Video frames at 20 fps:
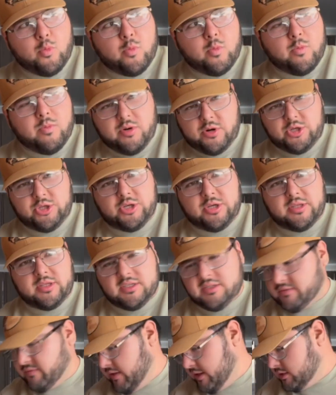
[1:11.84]
Pretty sure this
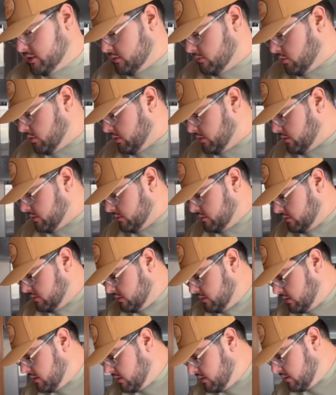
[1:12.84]
is vegetable oil.
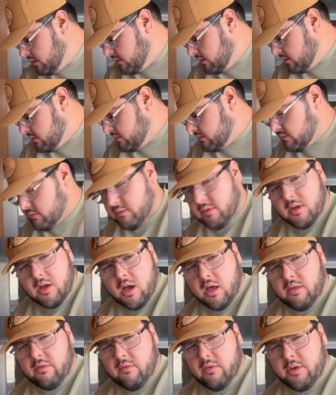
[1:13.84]

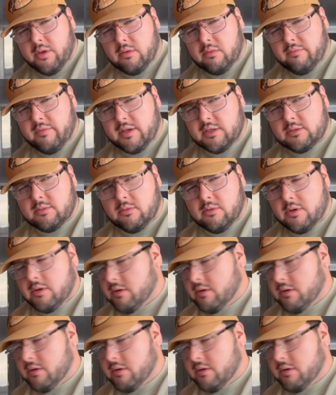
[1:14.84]
Olive oil, vegetable